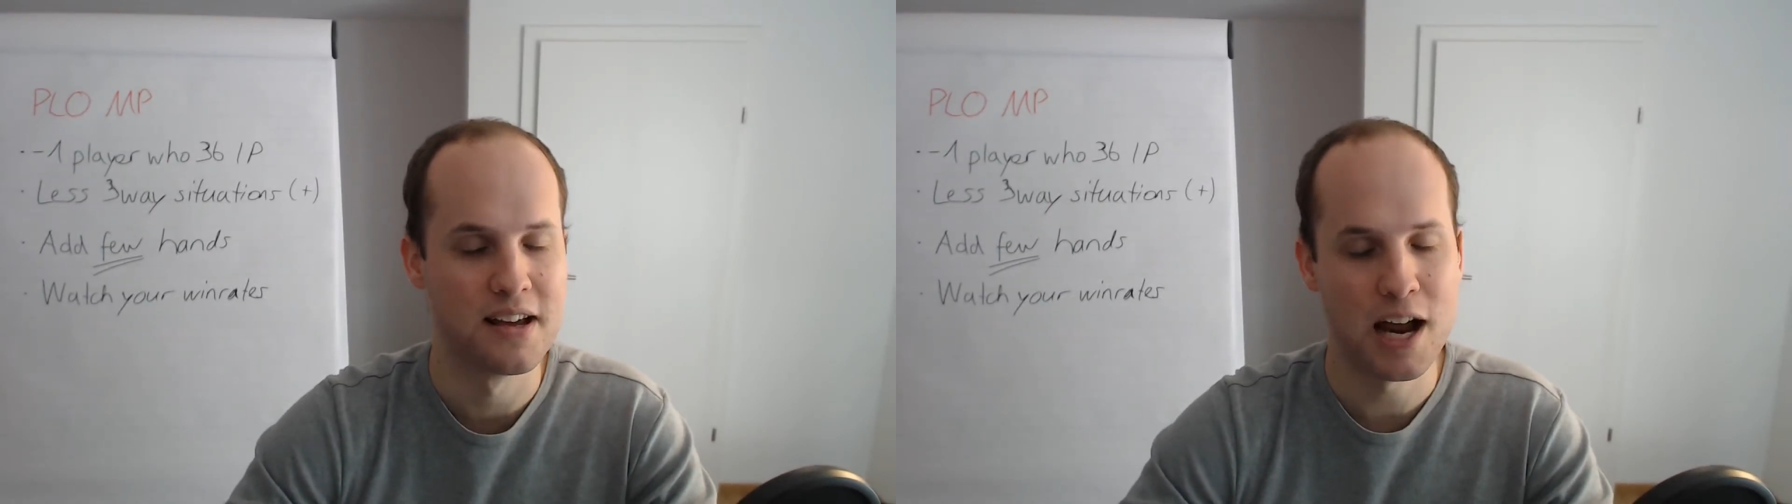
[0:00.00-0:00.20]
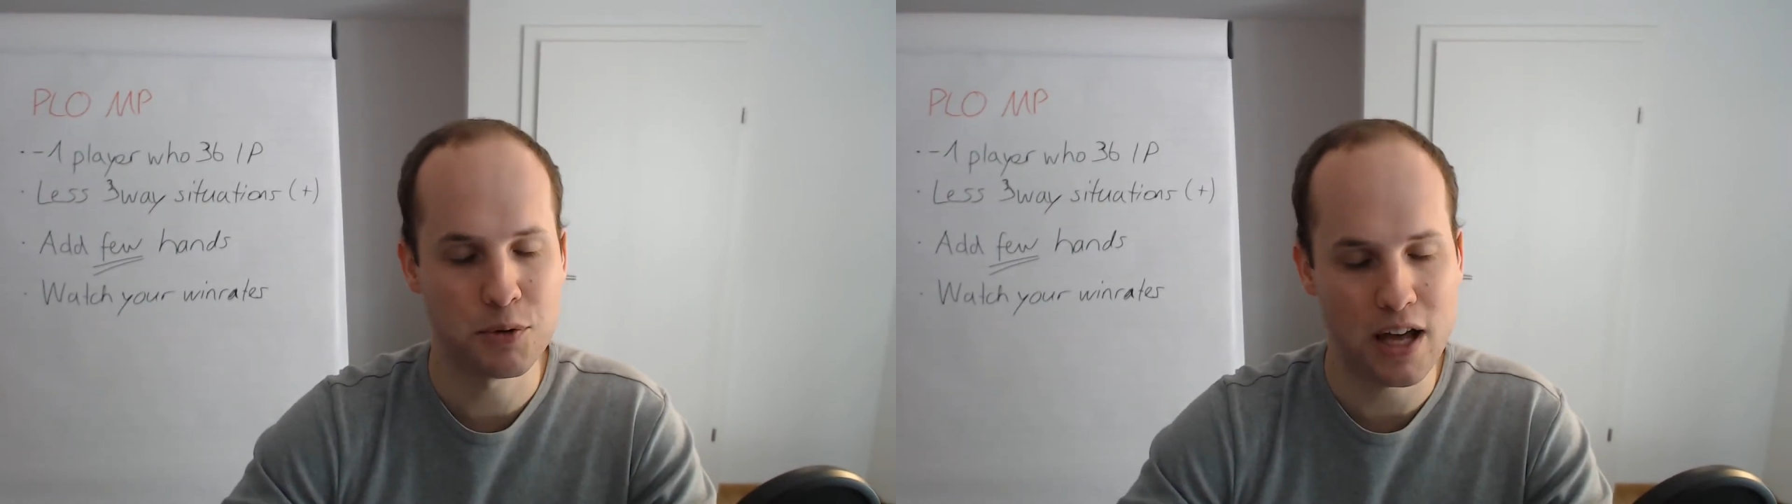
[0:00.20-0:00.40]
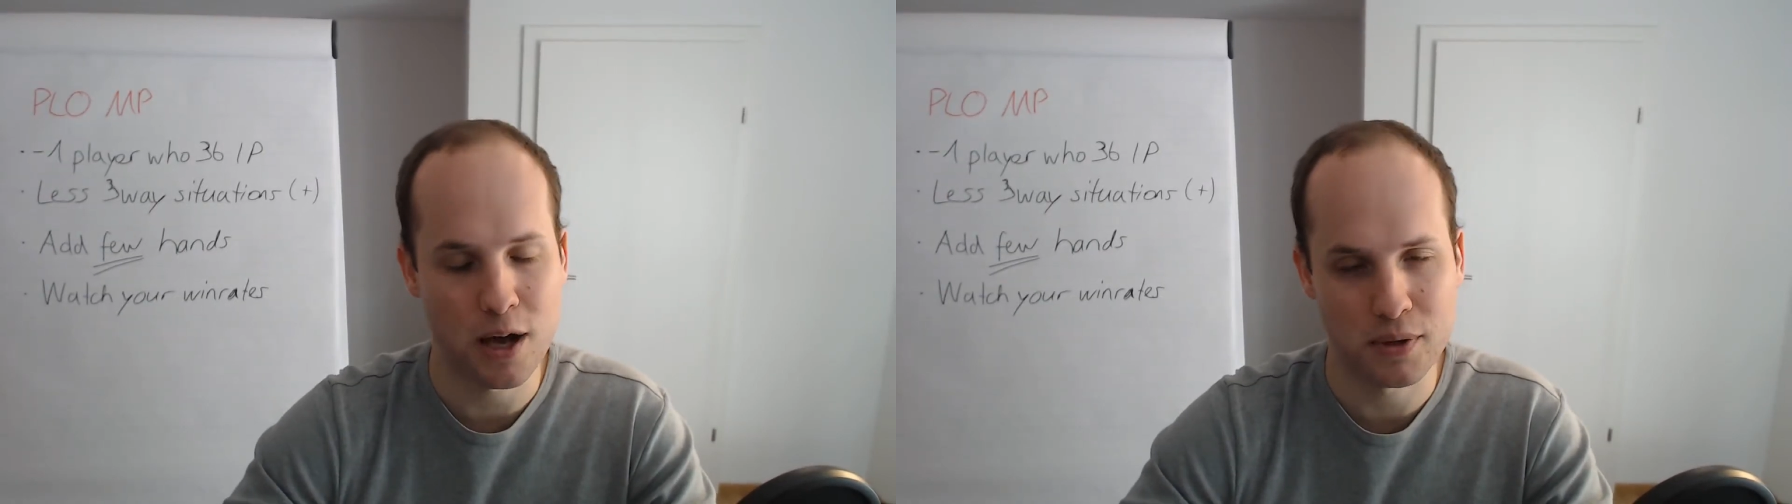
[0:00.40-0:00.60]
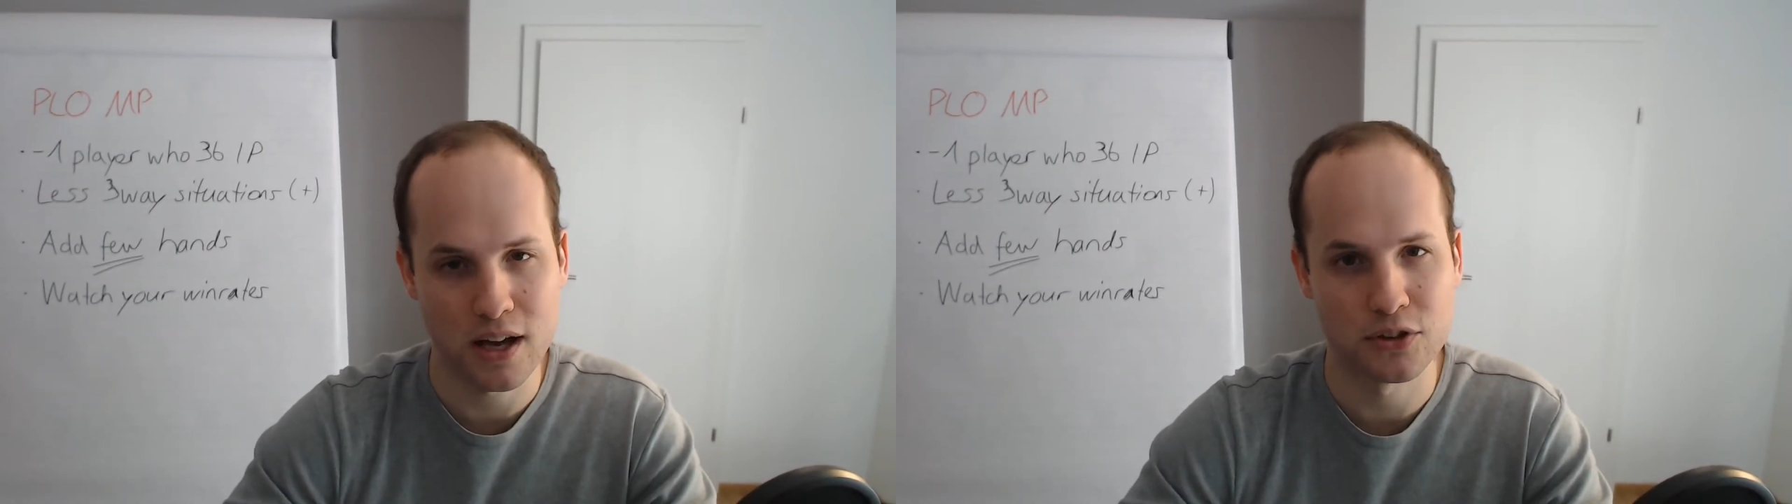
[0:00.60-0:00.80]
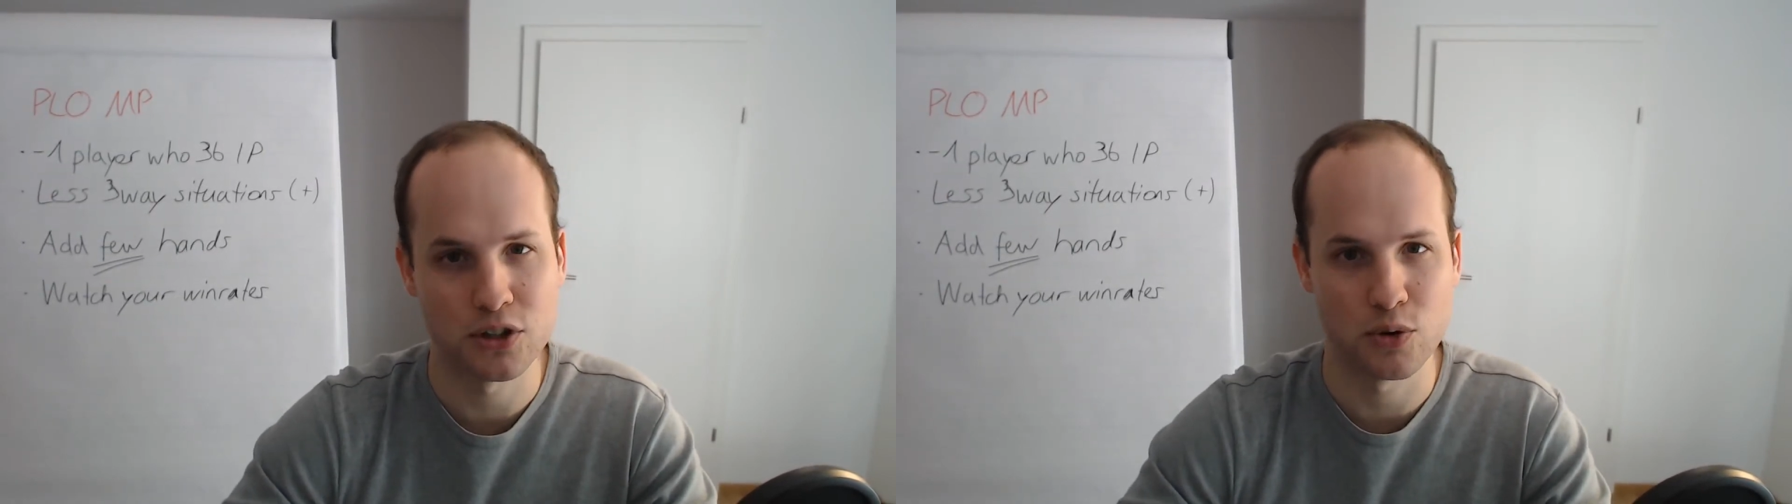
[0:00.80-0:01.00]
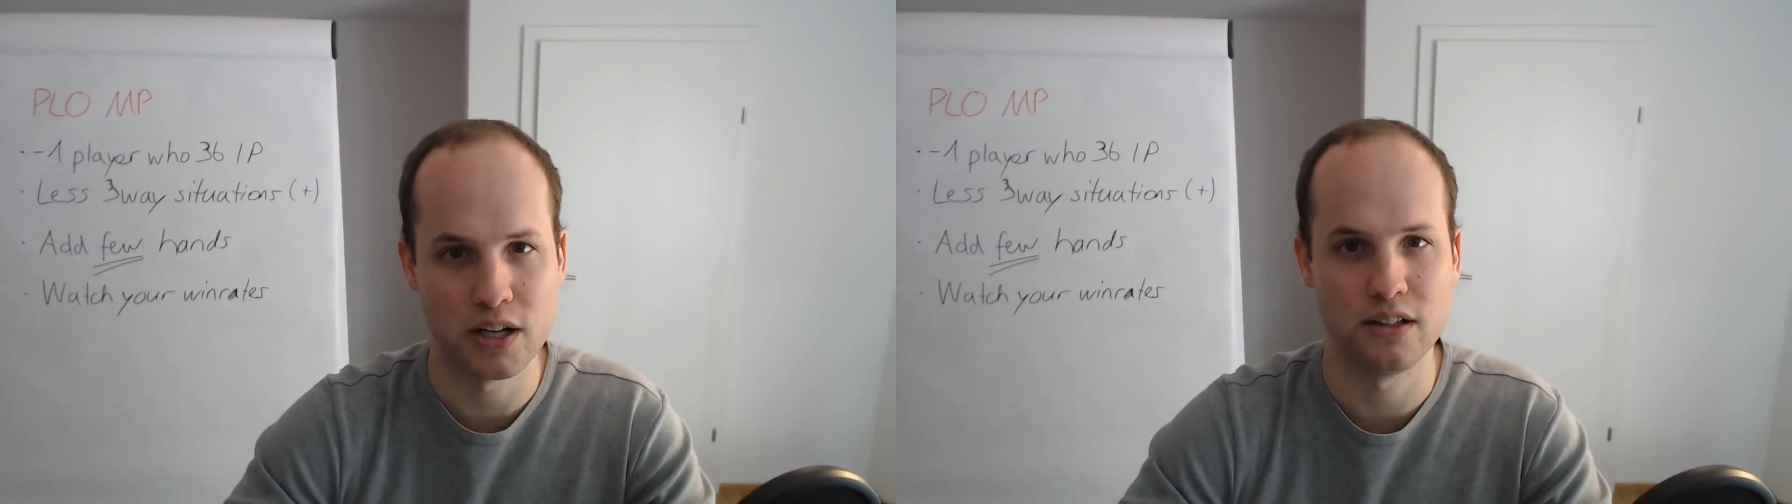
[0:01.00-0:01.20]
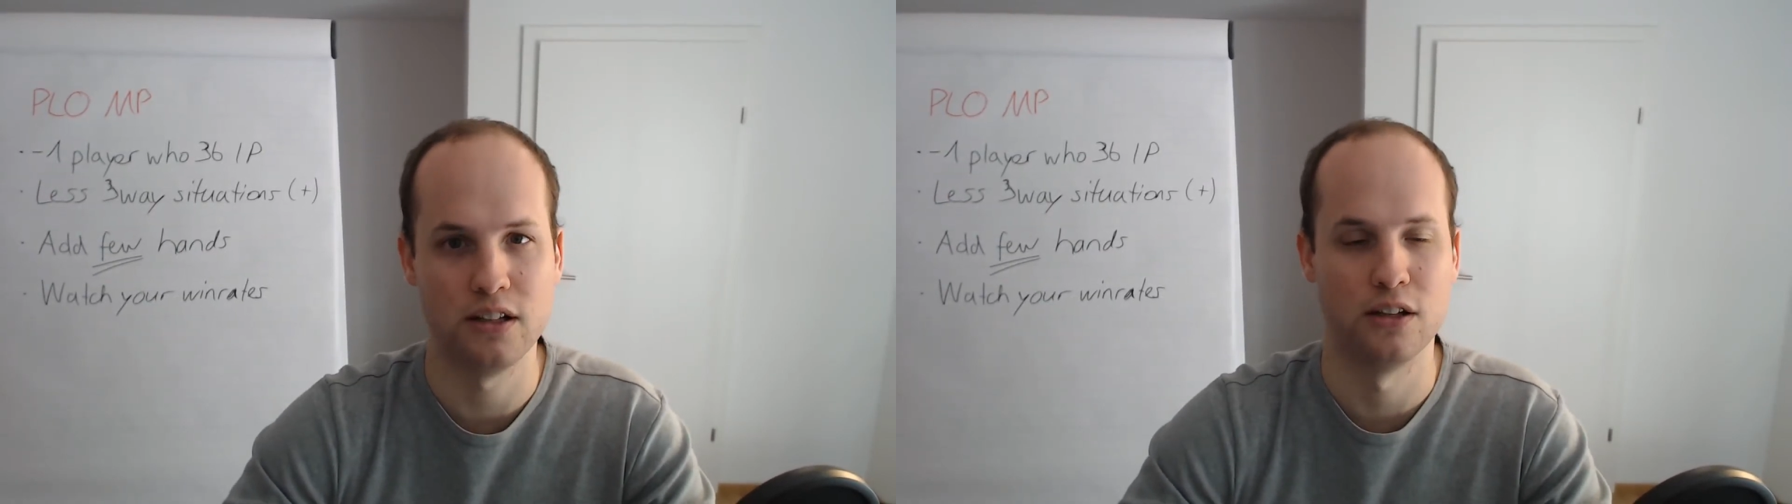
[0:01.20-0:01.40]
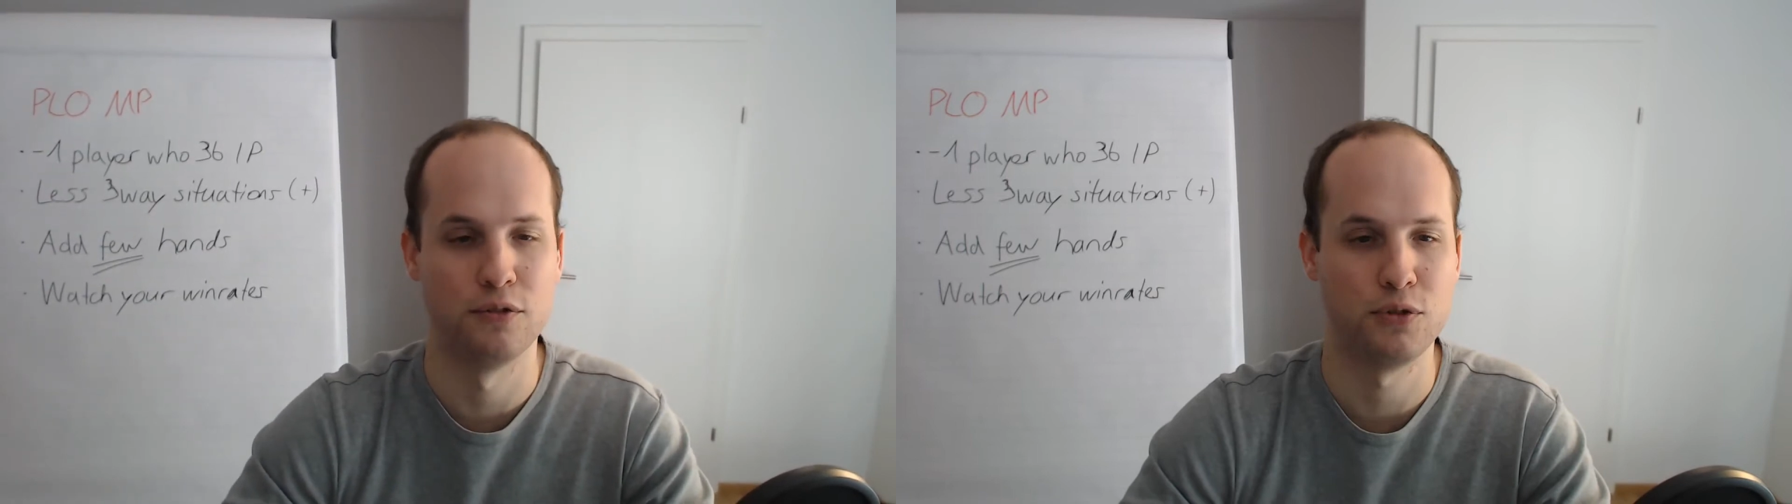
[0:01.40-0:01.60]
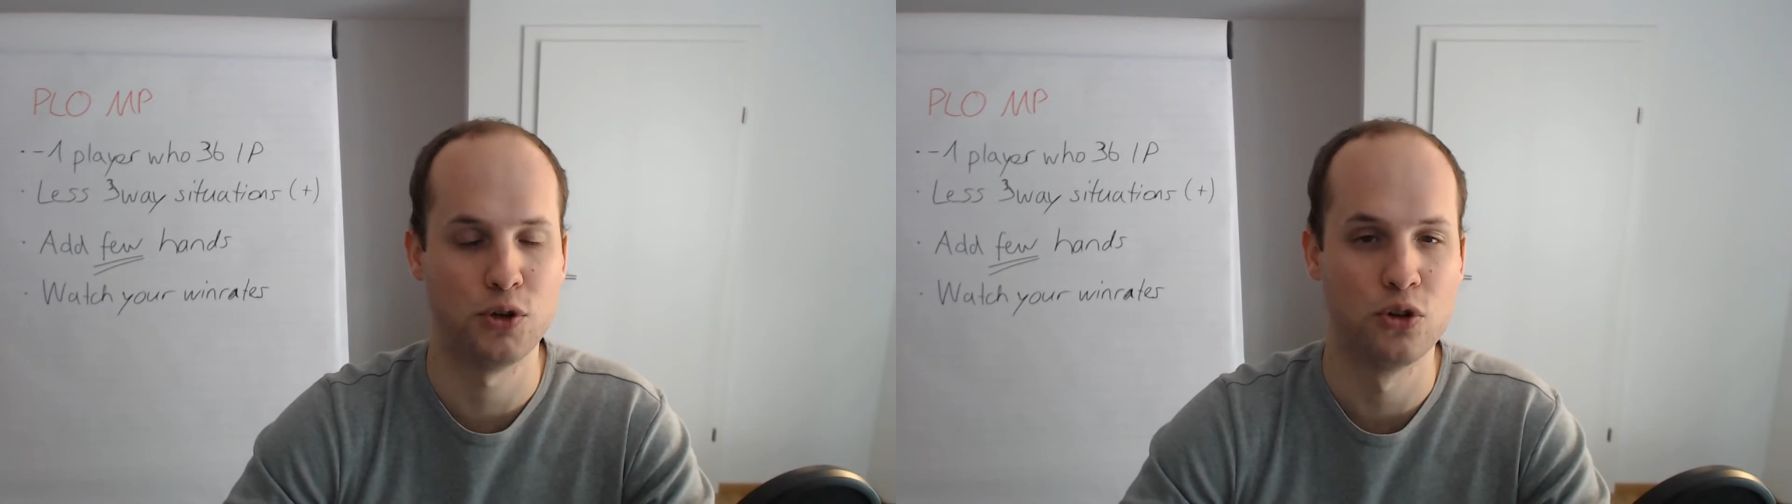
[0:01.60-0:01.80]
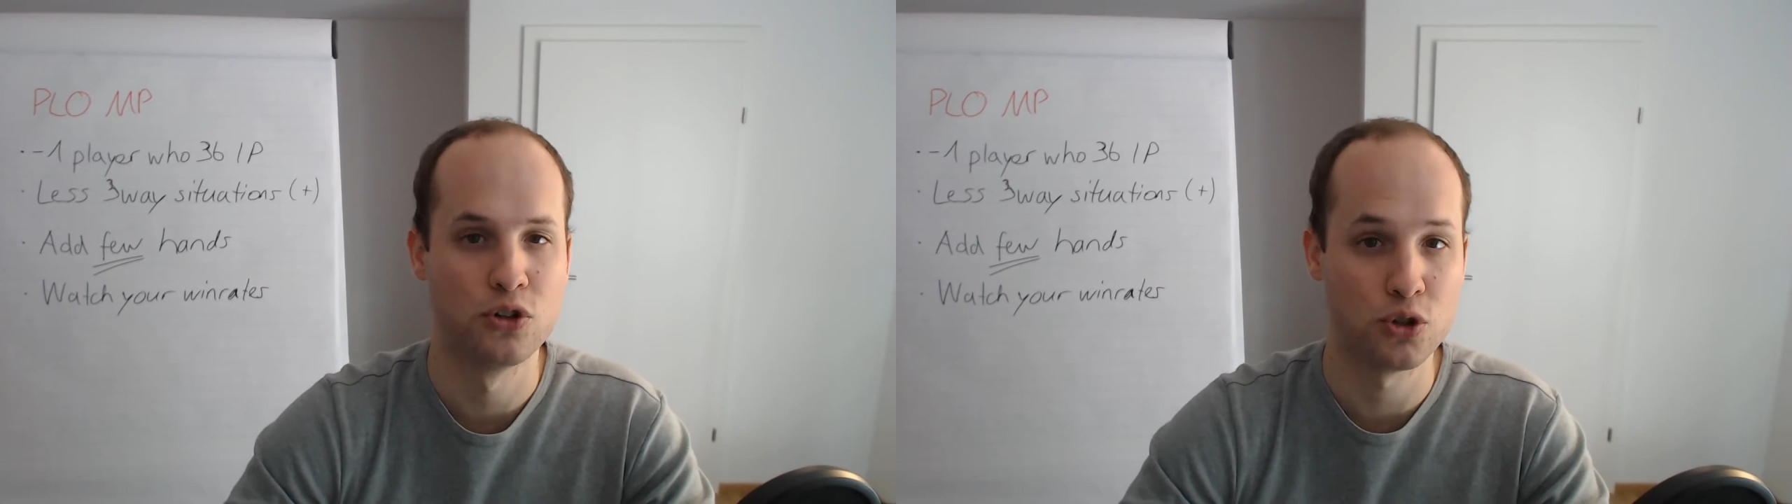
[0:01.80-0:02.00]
and it would help me out a great deal if you